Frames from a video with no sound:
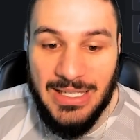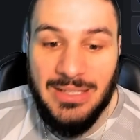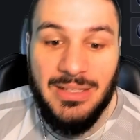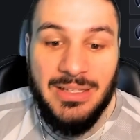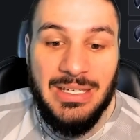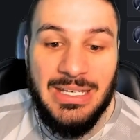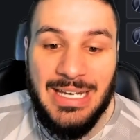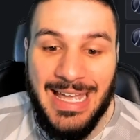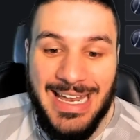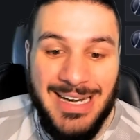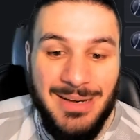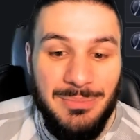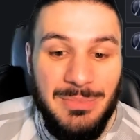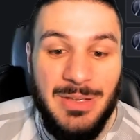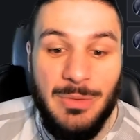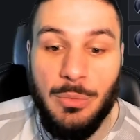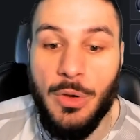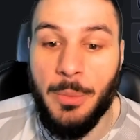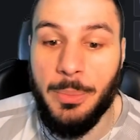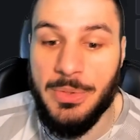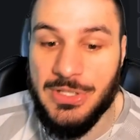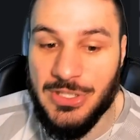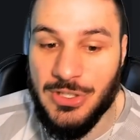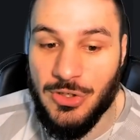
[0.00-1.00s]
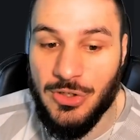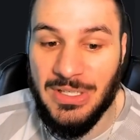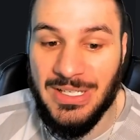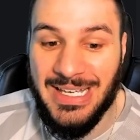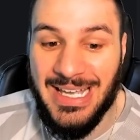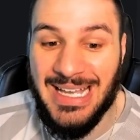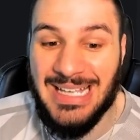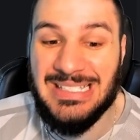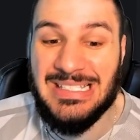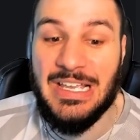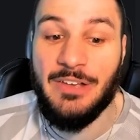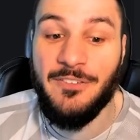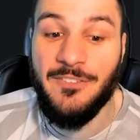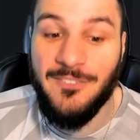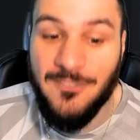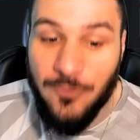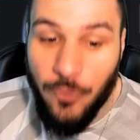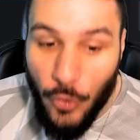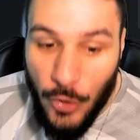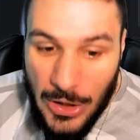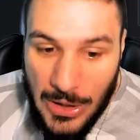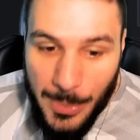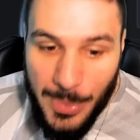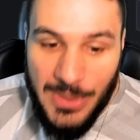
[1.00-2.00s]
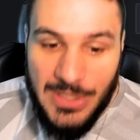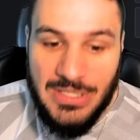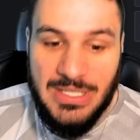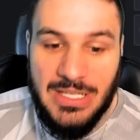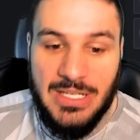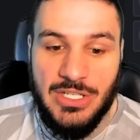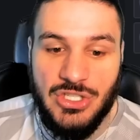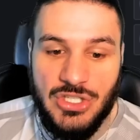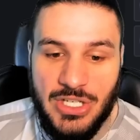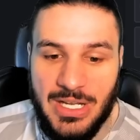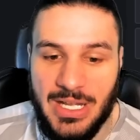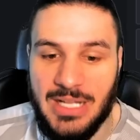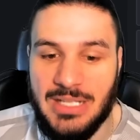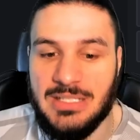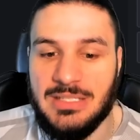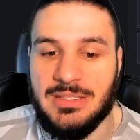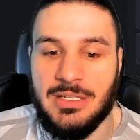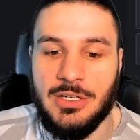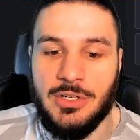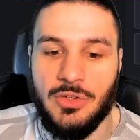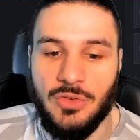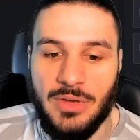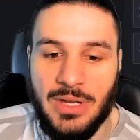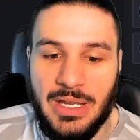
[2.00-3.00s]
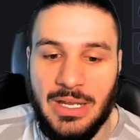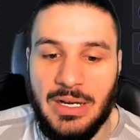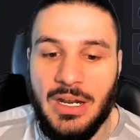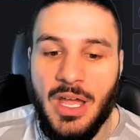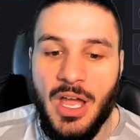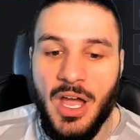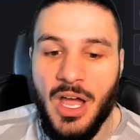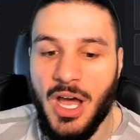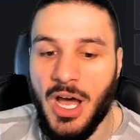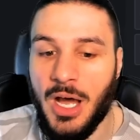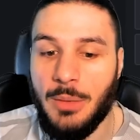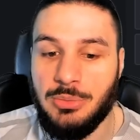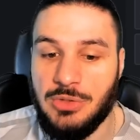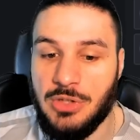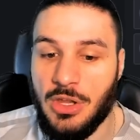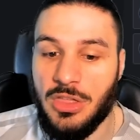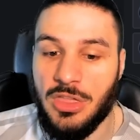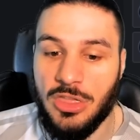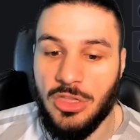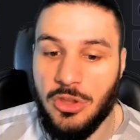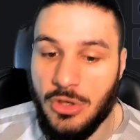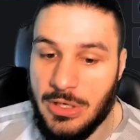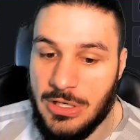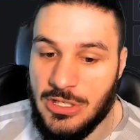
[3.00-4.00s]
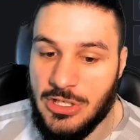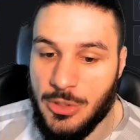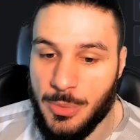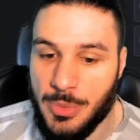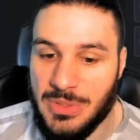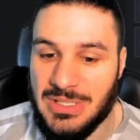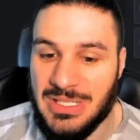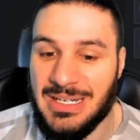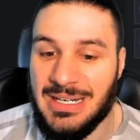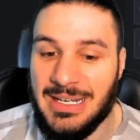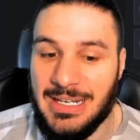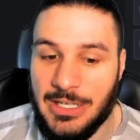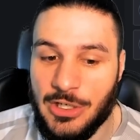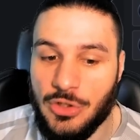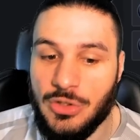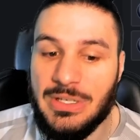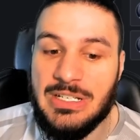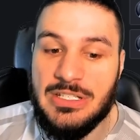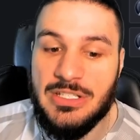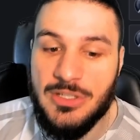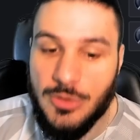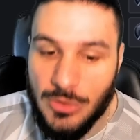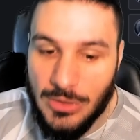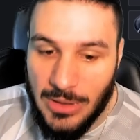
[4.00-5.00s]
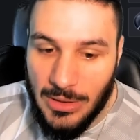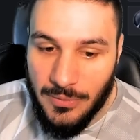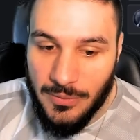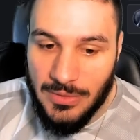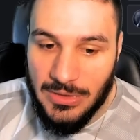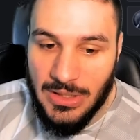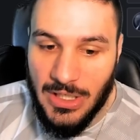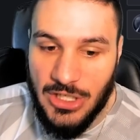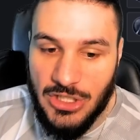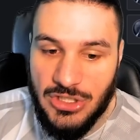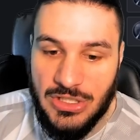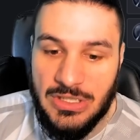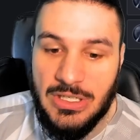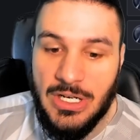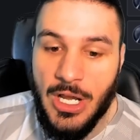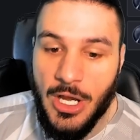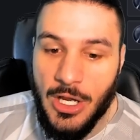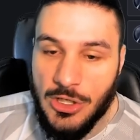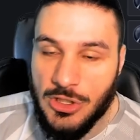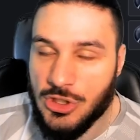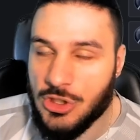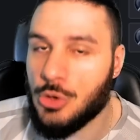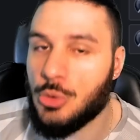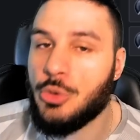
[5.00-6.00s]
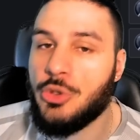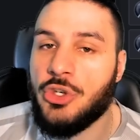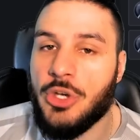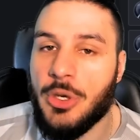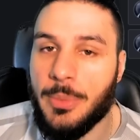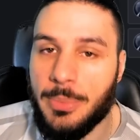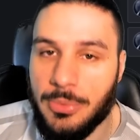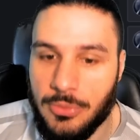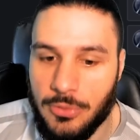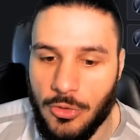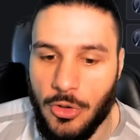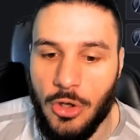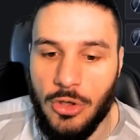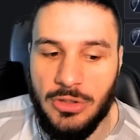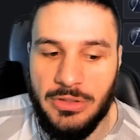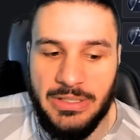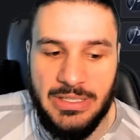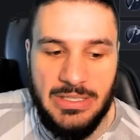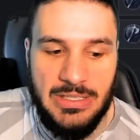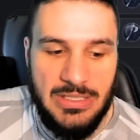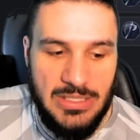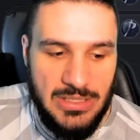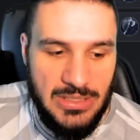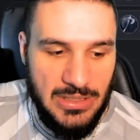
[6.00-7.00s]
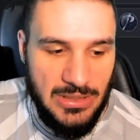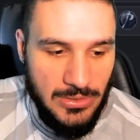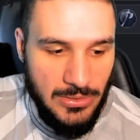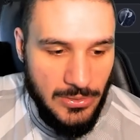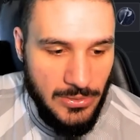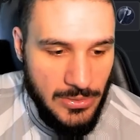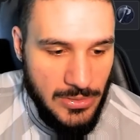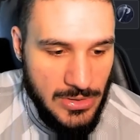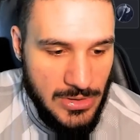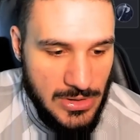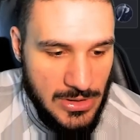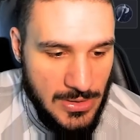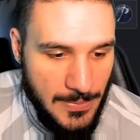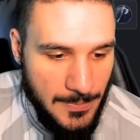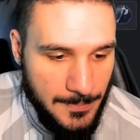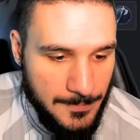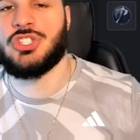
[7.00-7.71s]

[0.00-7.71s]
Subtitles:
Killing an enemy while berserking has a 40% chance to grant up to 32% increased cooldown reduction to your brawling skills.